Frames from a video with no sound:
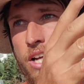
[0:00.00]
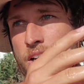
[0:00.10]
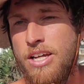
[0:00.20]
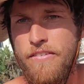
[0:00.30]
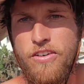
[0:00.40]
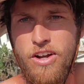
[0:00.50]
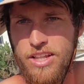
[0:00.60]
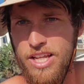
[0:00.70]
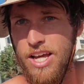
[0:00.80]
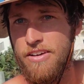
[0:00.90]
If you're on
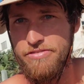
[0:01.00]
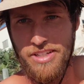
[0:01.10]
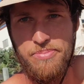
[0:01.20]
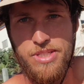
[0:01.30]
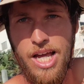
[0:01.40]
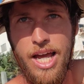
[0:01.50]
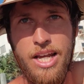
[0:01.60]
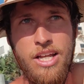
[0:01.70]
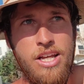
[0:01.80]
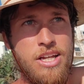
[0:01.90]
the flip
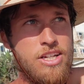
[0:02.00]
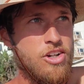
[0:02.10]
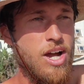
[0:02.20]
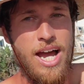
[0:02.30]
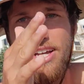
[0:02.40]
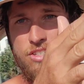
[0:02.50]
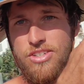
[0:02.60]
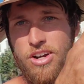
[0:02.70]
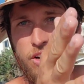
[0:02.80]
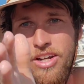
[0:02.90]
side, your eyes
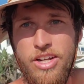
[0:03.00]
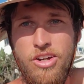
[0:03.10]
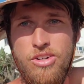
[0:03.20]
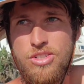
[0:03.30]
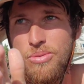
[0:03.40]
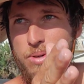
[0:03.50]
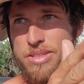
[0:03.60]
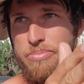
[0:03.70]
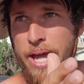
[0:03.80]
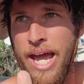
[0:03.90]
are gonna go to
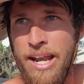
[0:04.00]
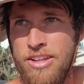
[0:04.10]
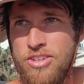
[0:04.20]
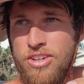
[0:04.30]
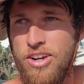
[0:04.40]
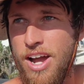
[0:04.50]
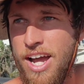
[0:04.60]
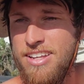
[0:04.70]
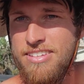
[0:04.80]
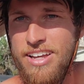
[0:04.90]
what's bad, and so your
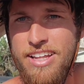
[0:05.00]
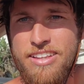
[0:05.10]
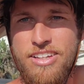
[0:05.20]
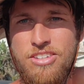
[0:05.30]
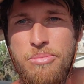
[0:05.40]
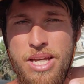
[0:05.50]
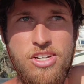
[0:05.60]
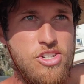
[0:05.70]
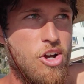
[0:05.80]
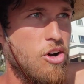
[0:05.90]
eyes, I think, to me,
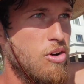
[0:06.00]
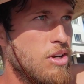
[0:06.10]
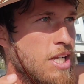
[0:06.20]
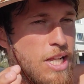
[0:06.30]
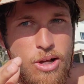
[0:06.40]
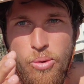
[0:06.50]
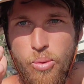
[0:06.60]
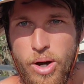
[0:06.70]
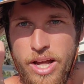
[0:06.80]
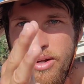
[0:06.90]
show
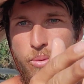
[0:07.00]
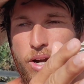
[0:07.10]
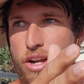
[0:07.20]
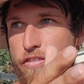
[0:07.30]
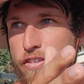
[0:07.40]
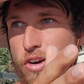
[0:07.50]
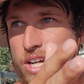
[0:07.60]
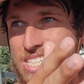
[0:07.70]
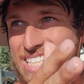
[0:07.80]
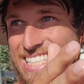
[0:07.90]
where your
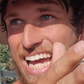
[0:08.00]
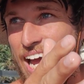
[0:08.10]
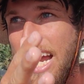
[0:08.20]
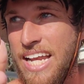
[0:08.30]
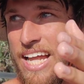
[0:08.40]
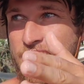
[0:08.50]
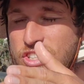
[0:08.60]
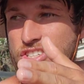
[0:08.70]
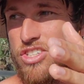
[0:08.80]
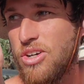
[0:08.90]
focus is at, and that
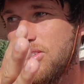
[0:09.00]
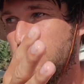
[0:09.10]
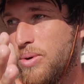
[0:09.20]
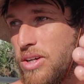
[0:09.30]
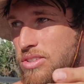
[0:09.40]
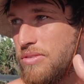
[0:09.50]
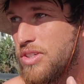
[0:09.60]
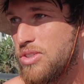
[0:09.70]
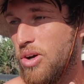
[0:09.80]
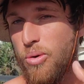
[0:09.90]
just shows the windows of your
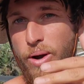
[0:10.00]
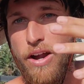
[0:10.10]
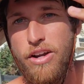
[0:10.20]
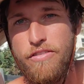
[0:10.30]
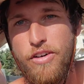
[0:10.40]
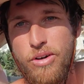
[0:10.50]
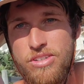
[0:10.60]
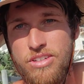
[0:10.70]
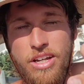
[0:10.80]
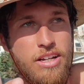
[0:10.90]
soul where you're focusing.